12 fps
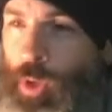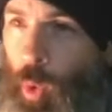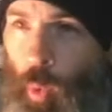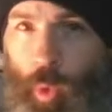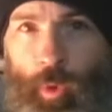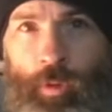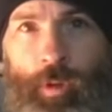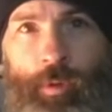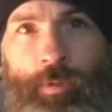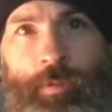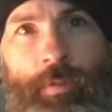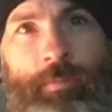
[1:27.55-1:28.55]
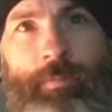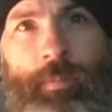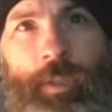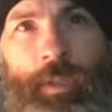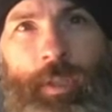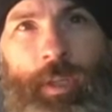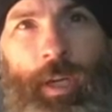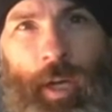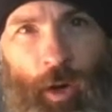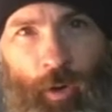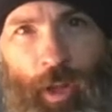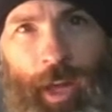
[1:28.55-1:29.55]
Ordered those. And
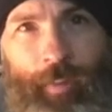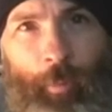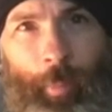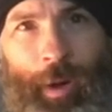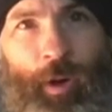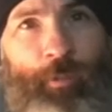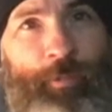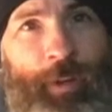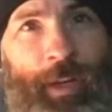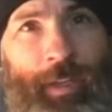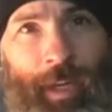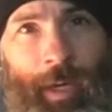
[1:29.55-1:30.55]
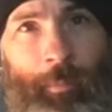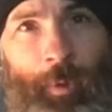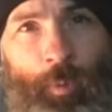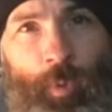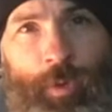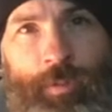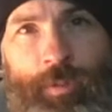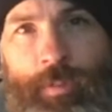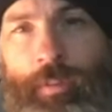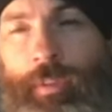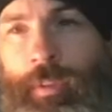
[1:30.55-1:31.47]
I already have a pair of fake diamond ones.